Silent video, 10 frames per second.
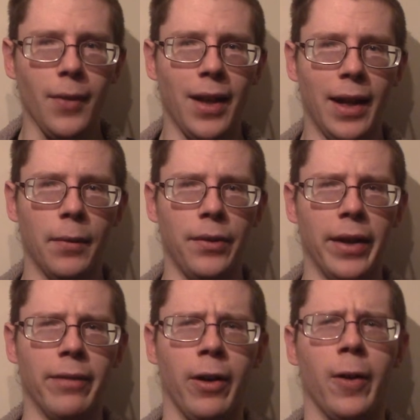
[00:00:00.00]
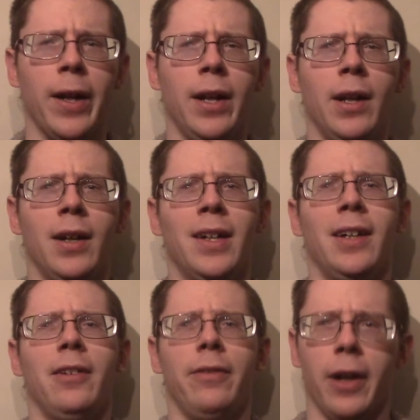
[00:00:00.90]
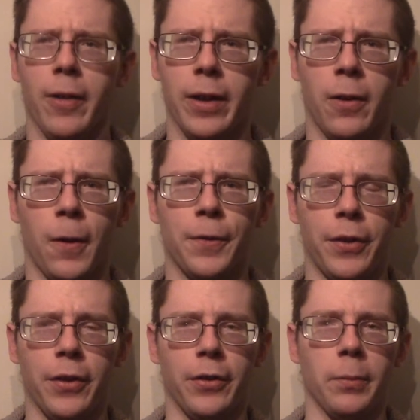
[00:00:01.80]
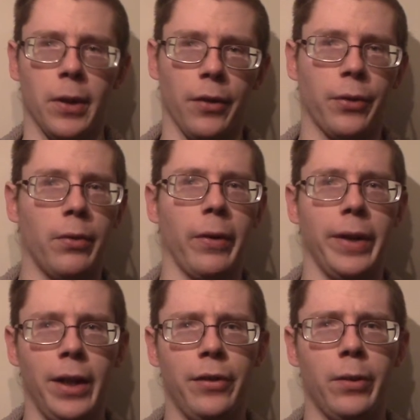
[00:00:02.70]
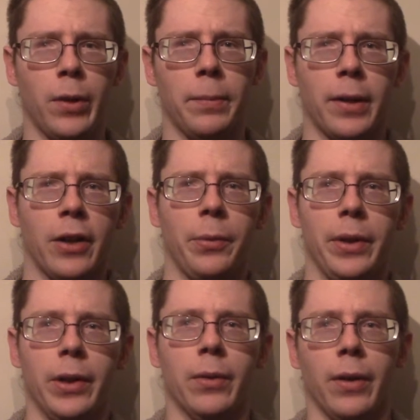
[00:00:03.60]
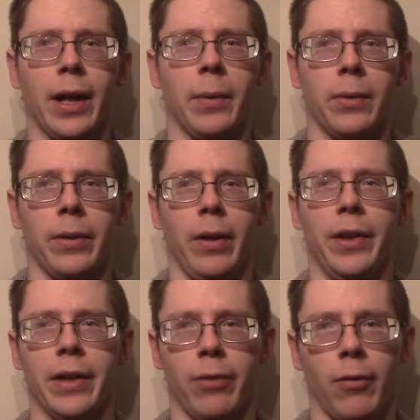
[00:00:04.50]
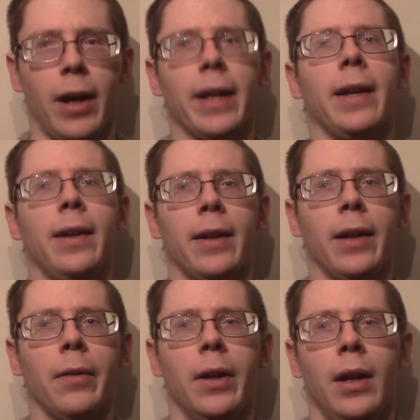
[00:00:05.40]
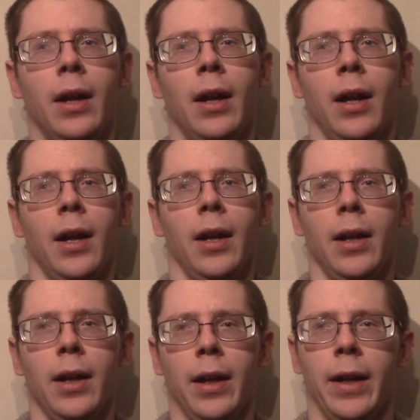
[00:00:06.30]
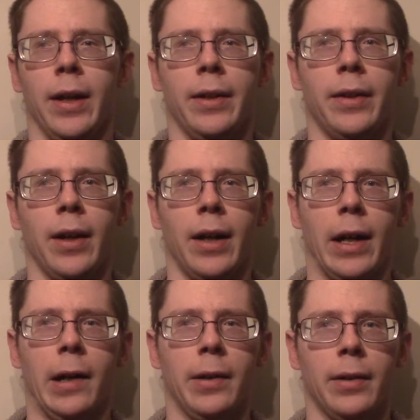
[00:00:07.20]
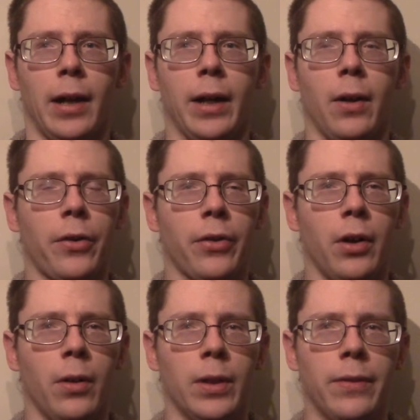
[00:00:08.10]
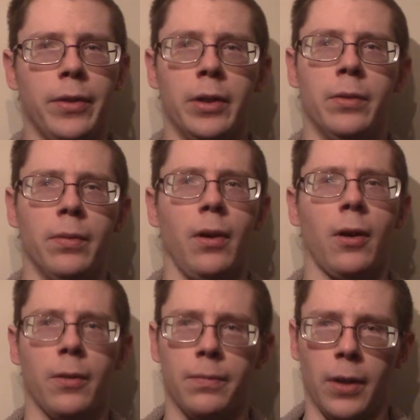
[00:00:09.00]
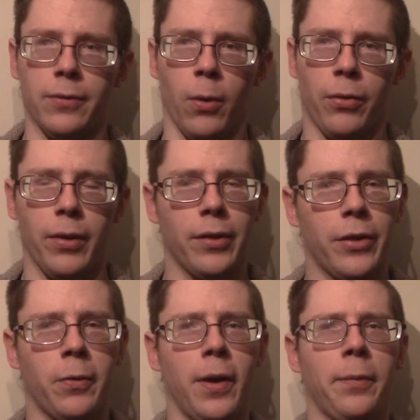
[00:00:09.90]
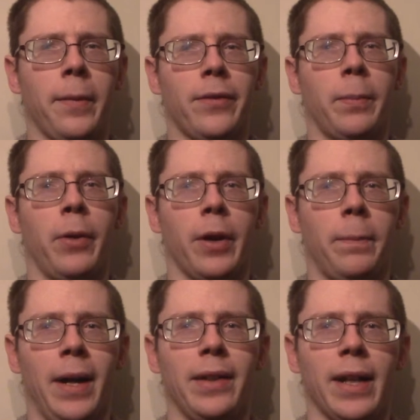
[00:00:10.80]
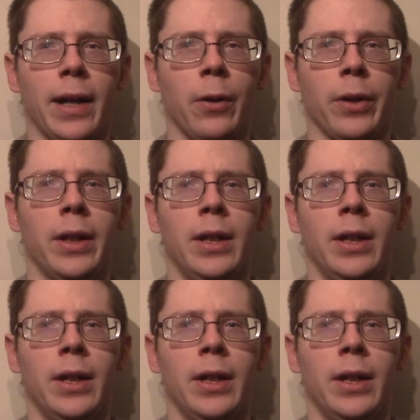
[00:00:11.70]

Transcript: that was a very, very hard decision, but also a very easy one, because we knew, okay, we're doing the right thing for Rocky, And I also, if you are unfortunately in a situation where you have to put your pet down,